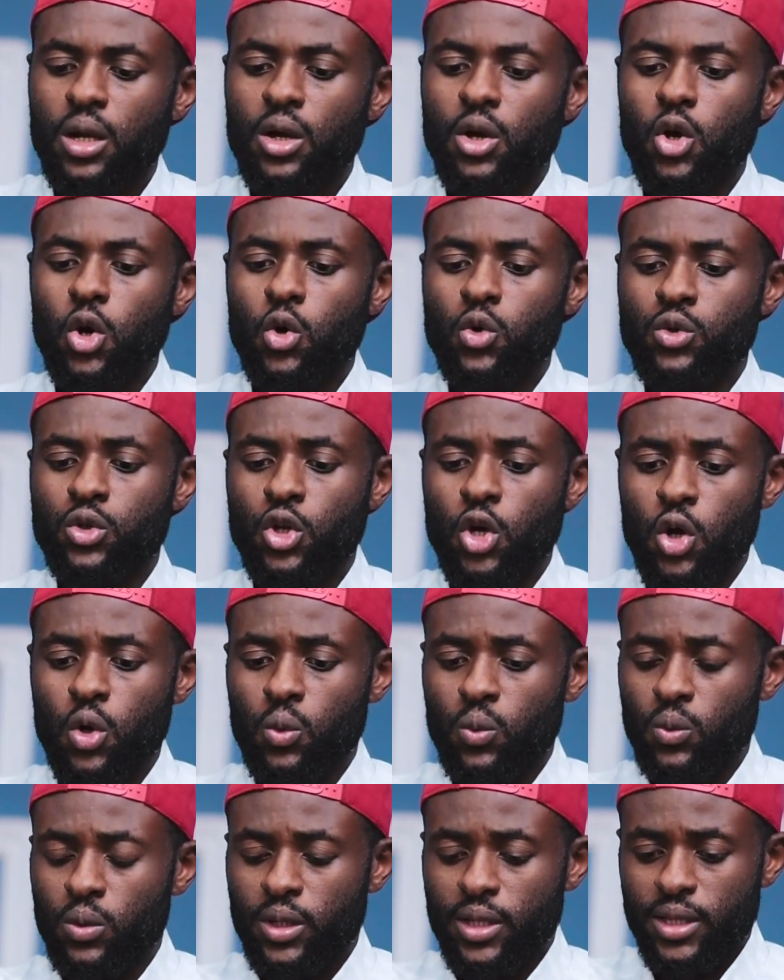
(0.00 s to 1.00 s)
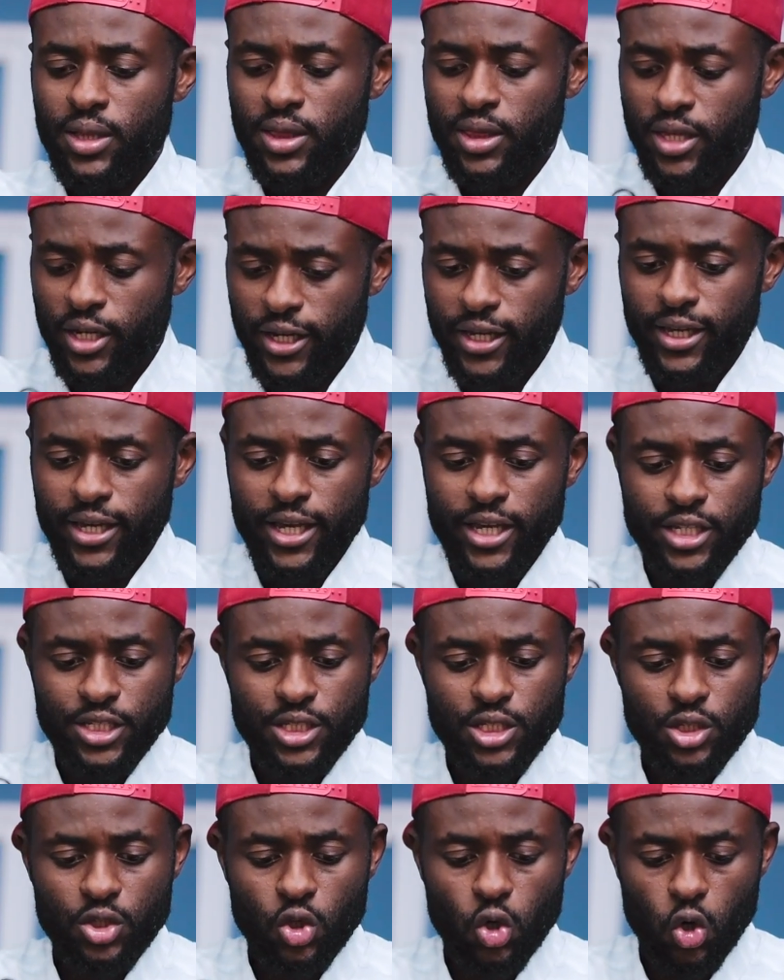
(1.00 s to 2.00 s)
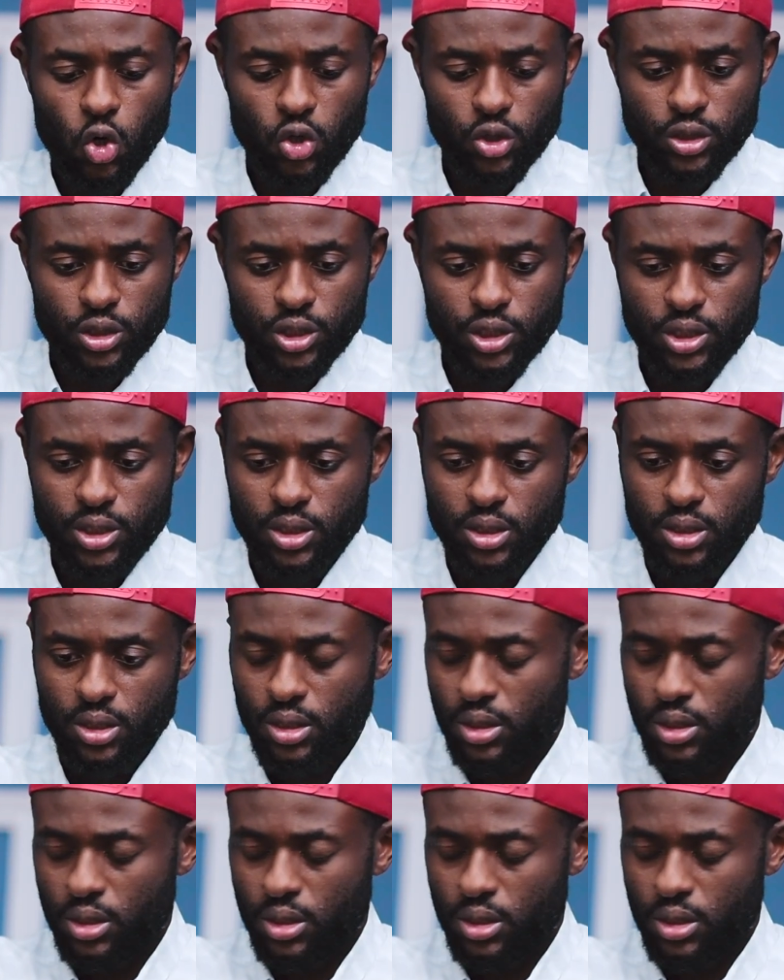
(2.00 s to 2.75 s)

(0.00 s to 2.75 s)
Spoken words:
Oh no, 3 AC cords.